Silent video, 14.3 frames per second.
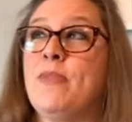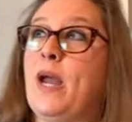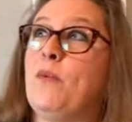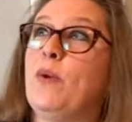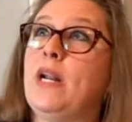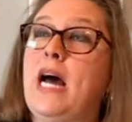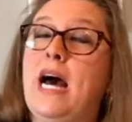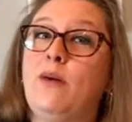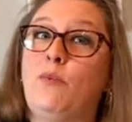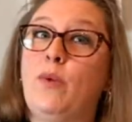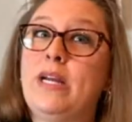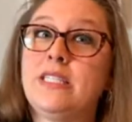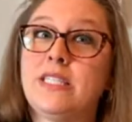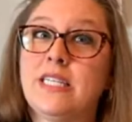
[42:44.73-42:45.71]
And when I
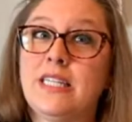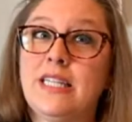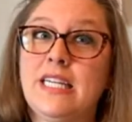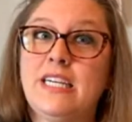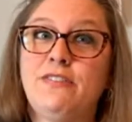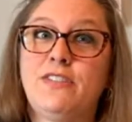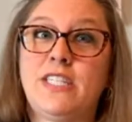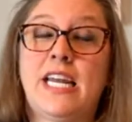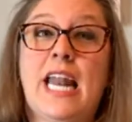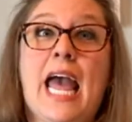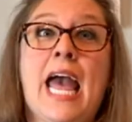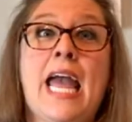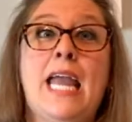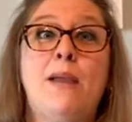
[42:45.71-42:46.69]
went to lift it,
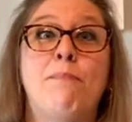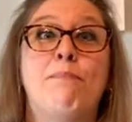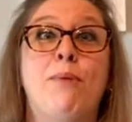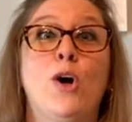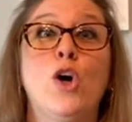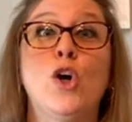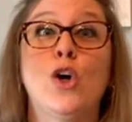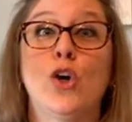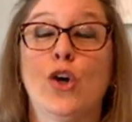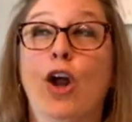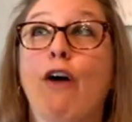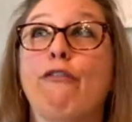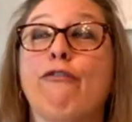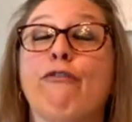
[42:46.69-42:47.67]
a bird
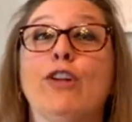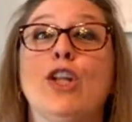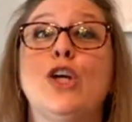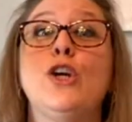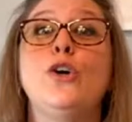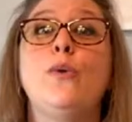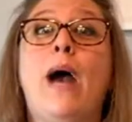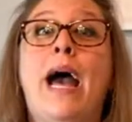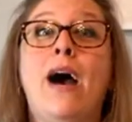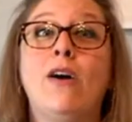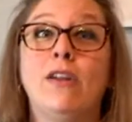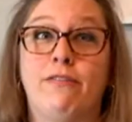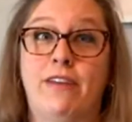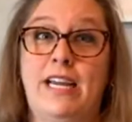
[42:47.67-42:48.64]
flew
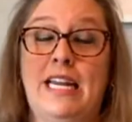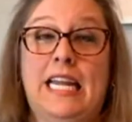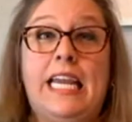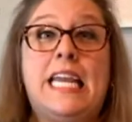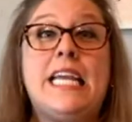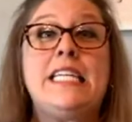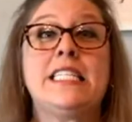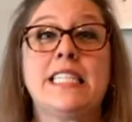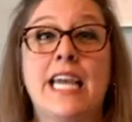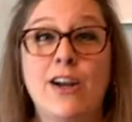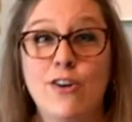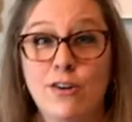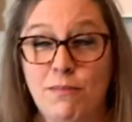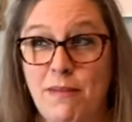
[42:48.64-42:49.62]
out of it. He
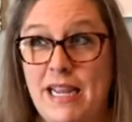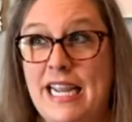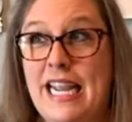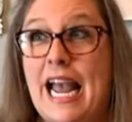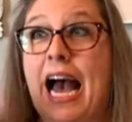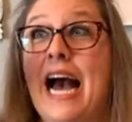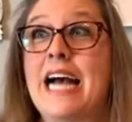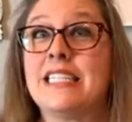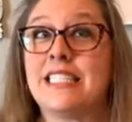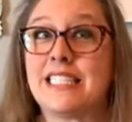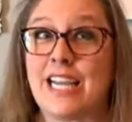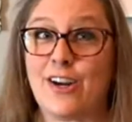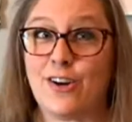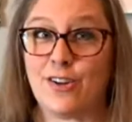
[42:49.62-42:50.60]
scared me. I
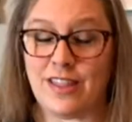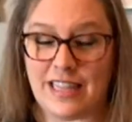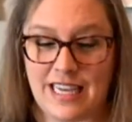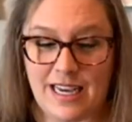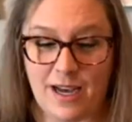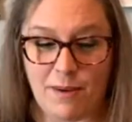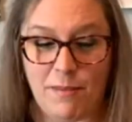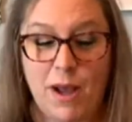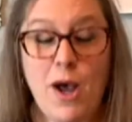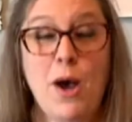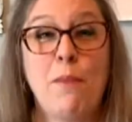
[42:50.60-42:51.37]
scared them.